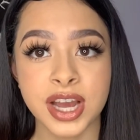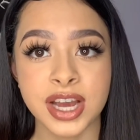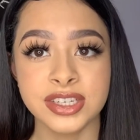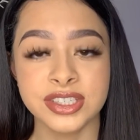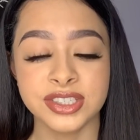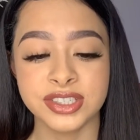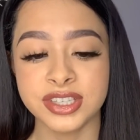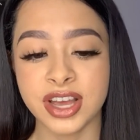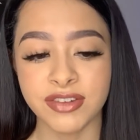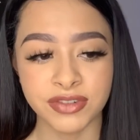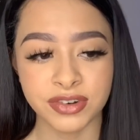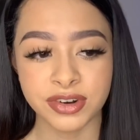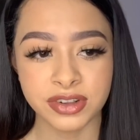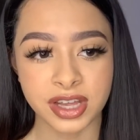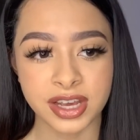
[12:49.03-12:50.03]
I just
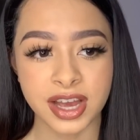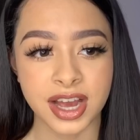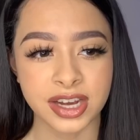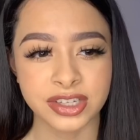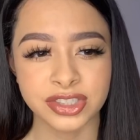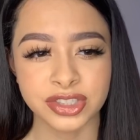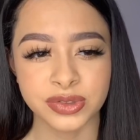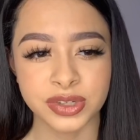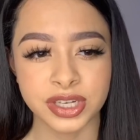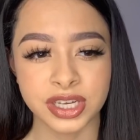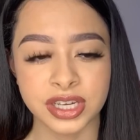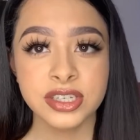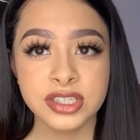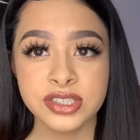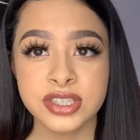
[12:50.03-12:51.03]
never actually
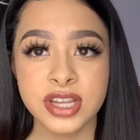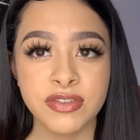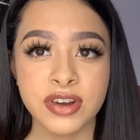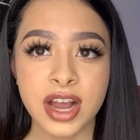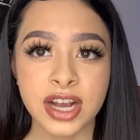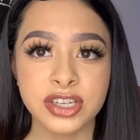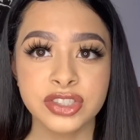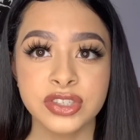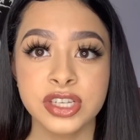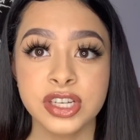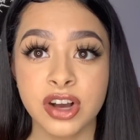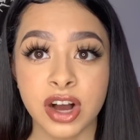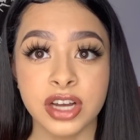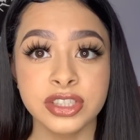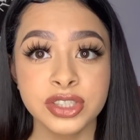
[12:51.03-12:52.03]

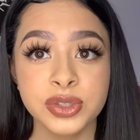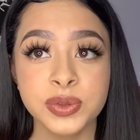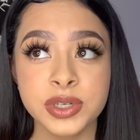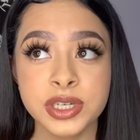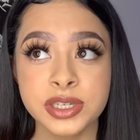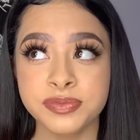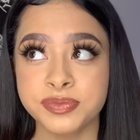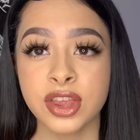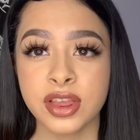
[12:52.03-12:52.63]
got to it.